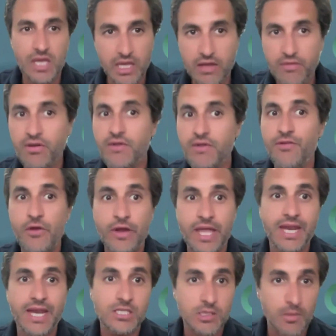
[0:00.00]
Even if you're
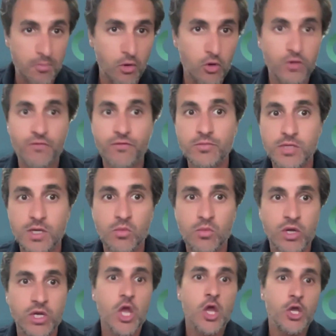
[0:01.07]
getting support from
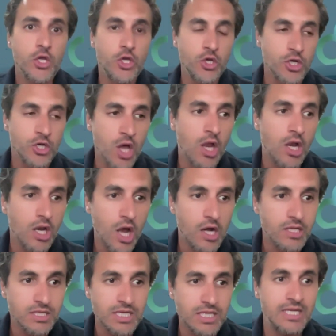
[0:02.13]
someone, you're not
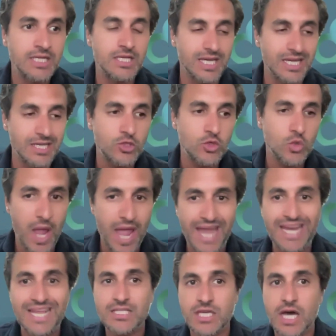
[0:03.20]
locked in into
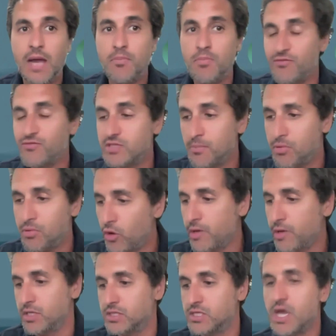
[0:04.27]
any type of
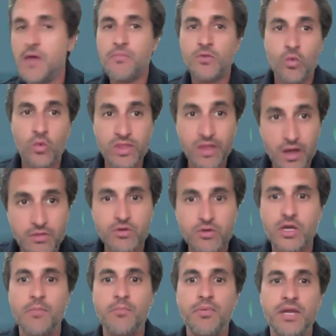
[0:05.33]
deployment. With other
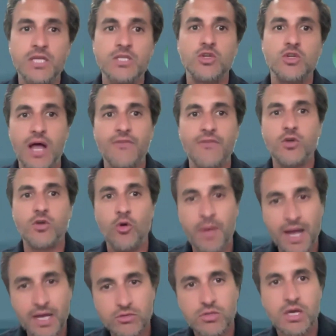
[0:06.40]
companies, you have to go
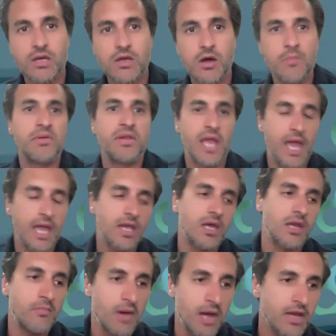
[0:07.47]
back to that company. Hey,
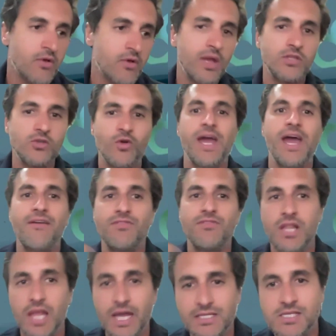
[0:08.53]
can I migrate? Do I have the
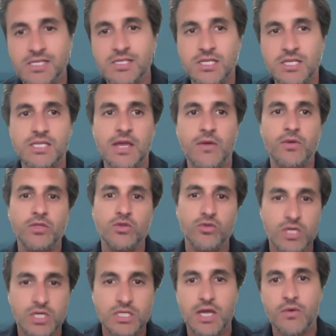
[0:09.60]
licenses? Can we do
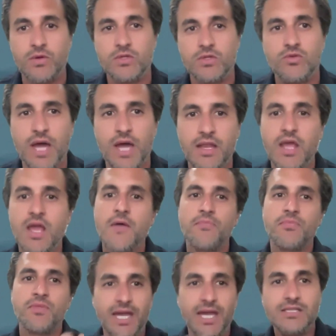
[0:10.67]
this? Can we do that?
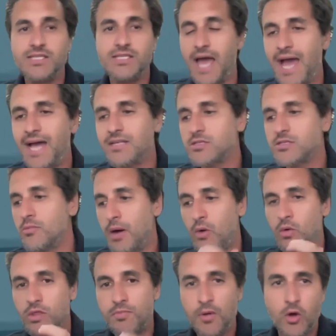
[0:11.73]
It's a hassle. But
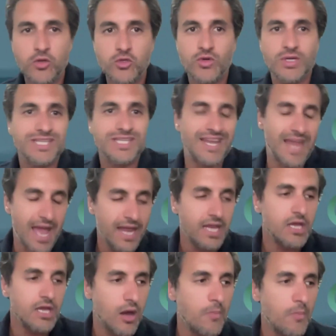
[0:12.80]
with Postgres and
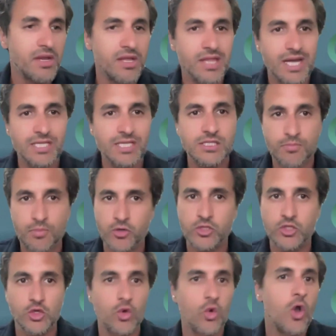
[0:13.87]
any company that
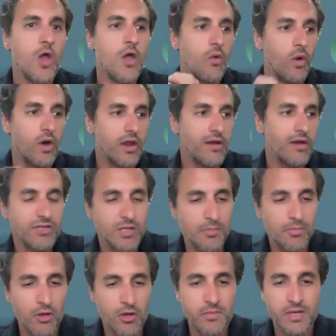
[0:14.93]
supports you, whatever
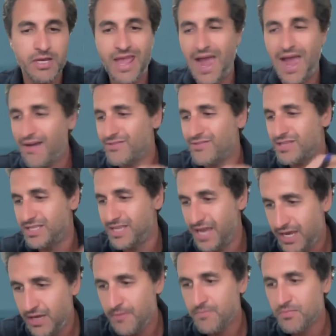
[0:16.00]
deployment you have
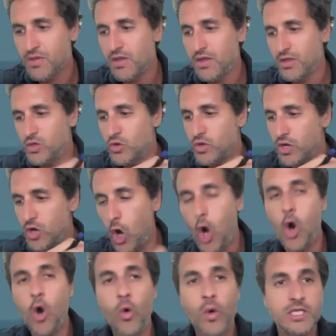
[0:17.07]
today, you can
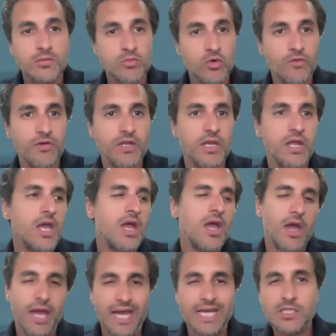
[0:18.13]
always move it.
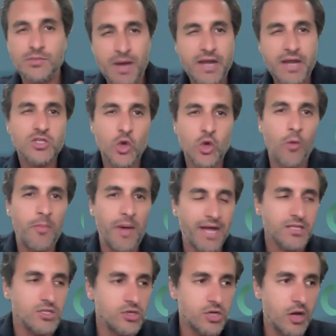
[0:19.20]
It's better to go
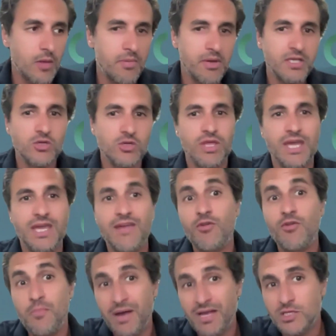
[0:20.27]
back to your company so they give
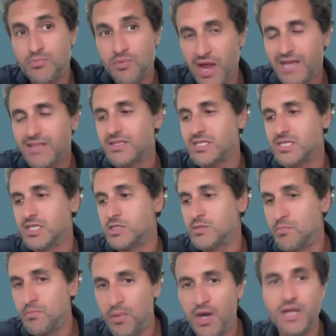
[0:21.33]
you best practices,
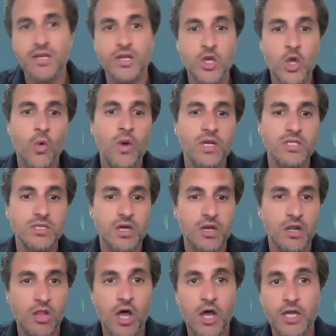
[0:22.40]
but no one is going
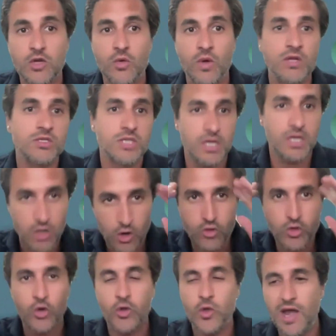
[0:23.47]
to lock you in. It's like, oh
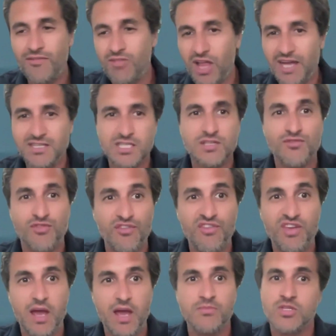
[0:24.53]
no, you have license for
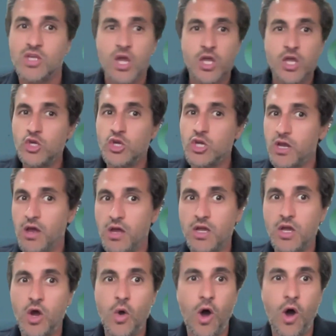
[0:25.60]
VMs. You cannot
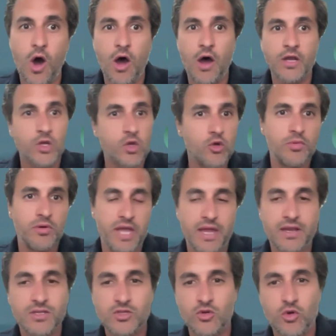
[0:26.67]
go on
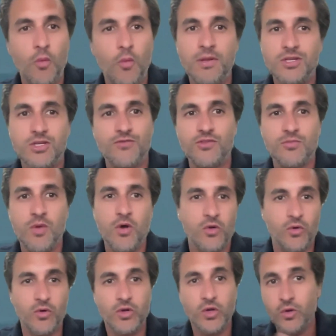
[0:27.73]
Kubernetes or OpenShift
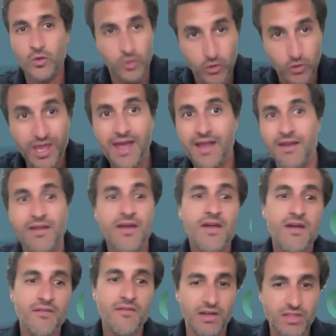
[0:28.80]
tomorrow. No, you can.
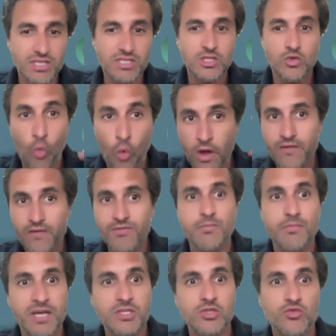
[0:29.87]
But this is one of the
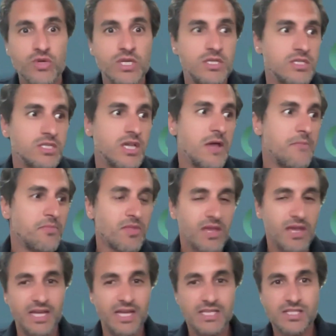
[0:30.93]
best reasons
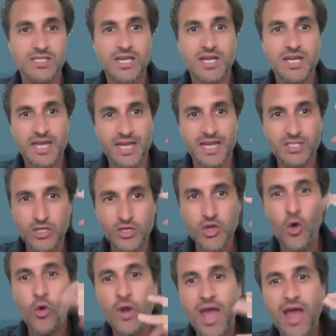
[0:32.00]
is you
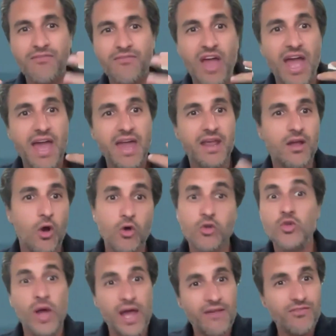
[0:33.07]
don't have the headache. Oh,
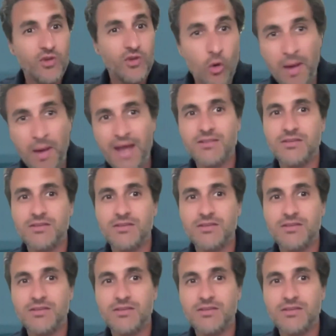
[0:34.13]
do I have to go back